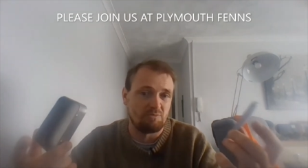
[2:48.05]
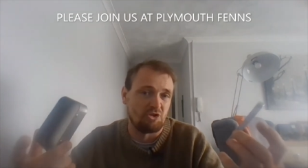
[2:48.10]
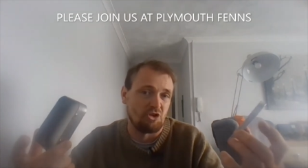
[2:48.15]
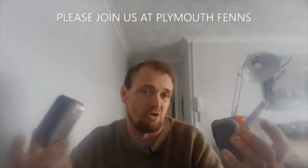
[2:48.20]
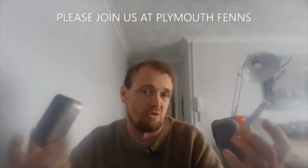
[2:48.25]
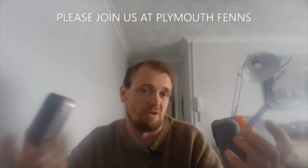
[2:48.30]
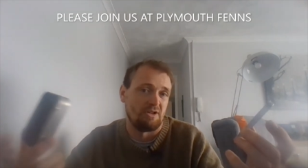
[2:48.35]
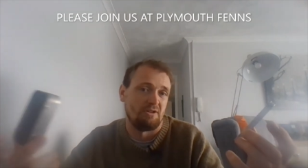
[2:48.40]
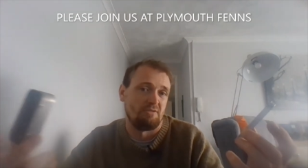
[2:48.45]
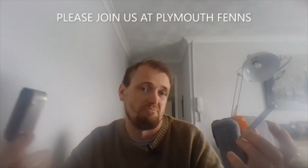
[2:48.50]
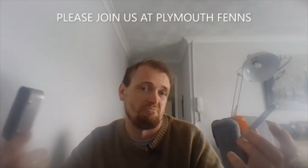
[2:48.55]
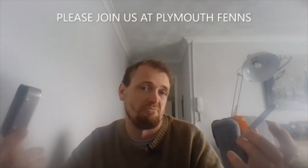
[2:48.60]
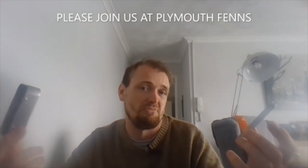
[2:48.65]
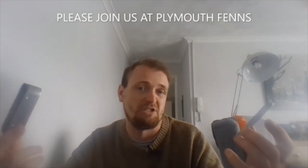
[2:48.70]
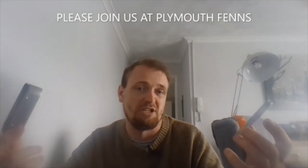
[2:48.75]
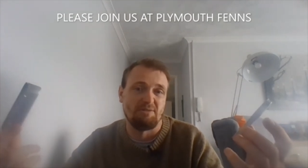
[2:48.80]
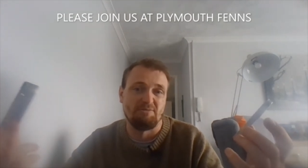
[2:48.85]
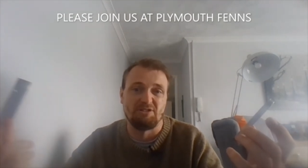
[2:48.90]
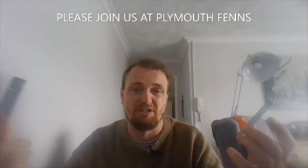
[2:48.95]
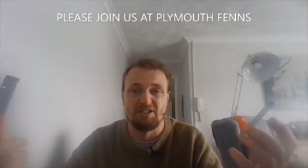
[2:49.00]
sorry,
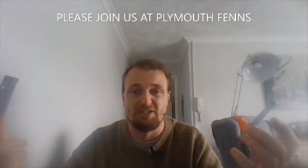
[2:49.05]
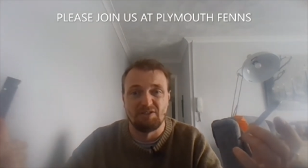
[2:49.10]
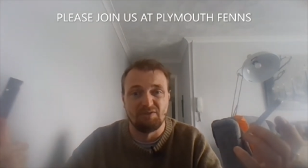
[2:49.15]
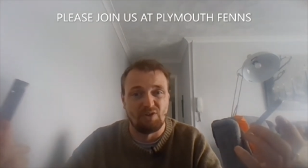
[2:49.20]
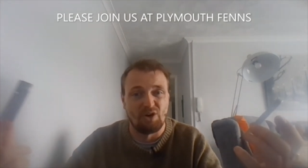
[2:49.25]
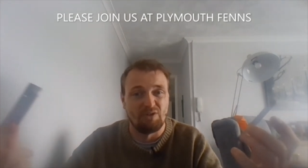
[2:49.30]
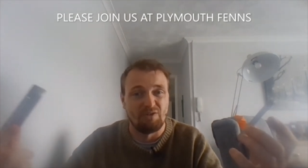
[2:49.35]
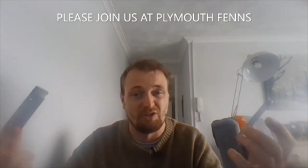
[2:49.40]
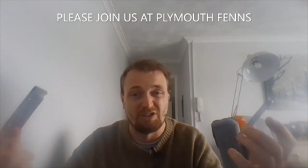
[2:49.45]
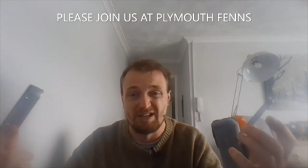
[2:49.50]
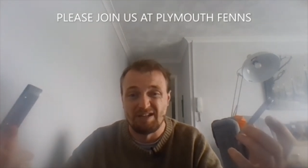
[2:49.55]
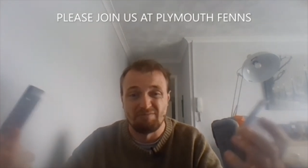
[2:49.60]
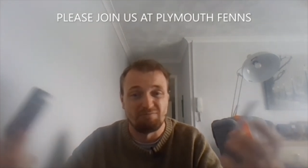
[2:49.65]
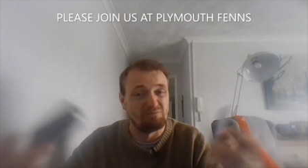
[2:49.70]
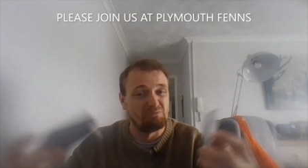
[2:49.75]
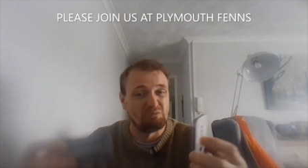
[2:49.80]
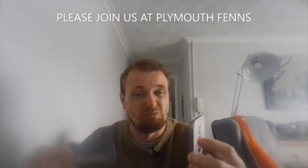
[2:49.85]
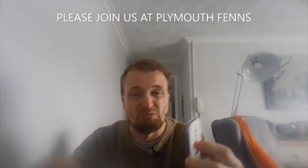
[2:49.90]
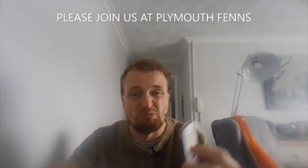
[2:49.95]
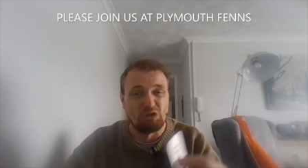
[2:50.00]
same as their survival tin.
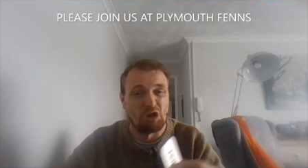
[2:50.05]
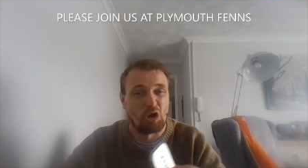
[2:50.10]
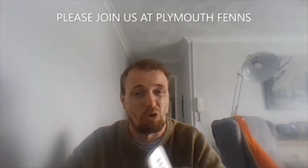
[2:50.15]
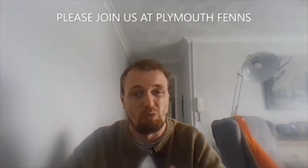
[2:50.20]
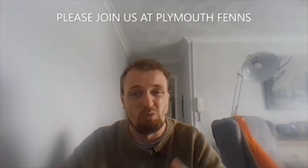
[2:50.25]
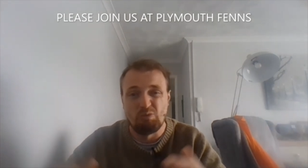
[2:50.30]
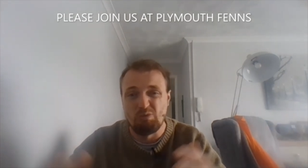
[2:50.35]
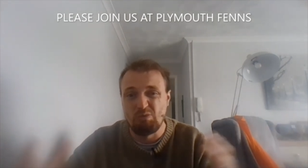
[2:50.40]
No.